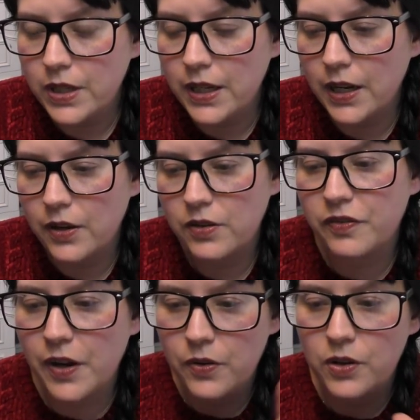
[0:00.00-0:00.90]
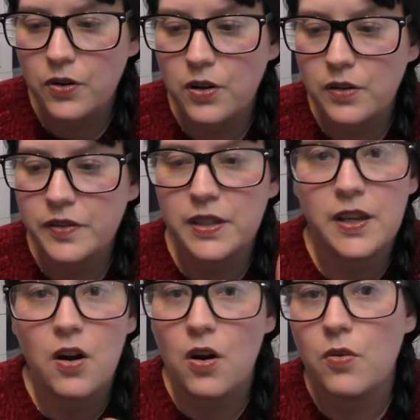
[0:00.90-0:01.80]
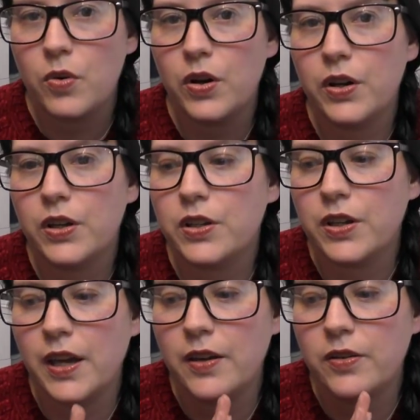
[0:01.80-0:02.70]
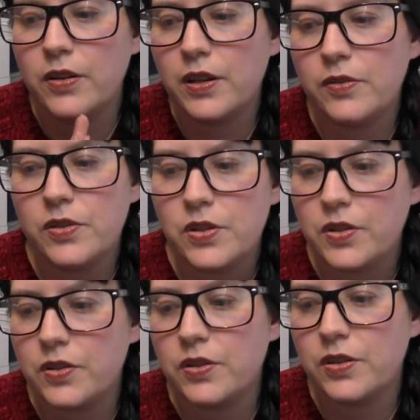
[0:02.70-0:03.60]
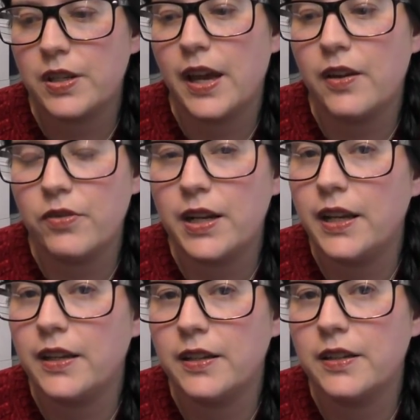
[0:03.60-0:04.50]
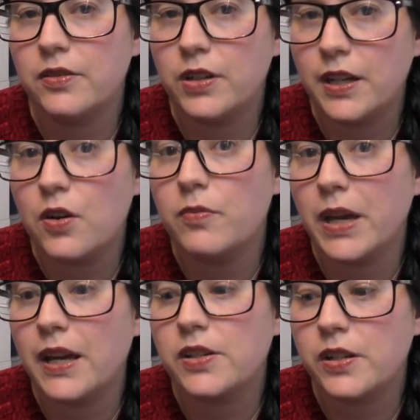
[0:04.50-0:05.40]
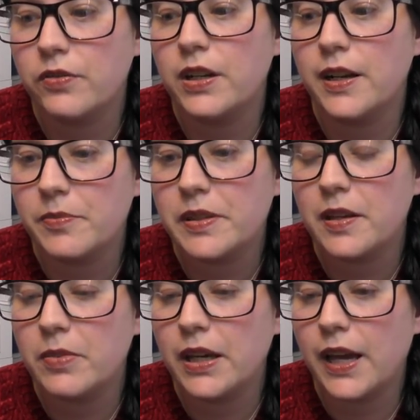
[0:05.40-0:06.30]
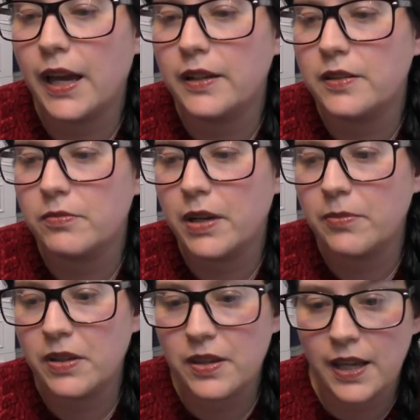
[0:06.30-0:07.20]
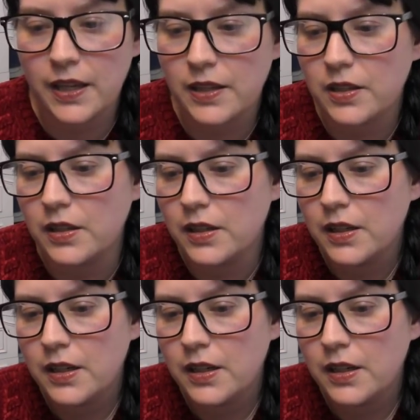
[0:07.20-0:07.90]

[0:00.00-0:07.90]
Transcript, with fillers: you know the photographs and the artwork it it was just yeah really it really got me actually really upset me and made me think and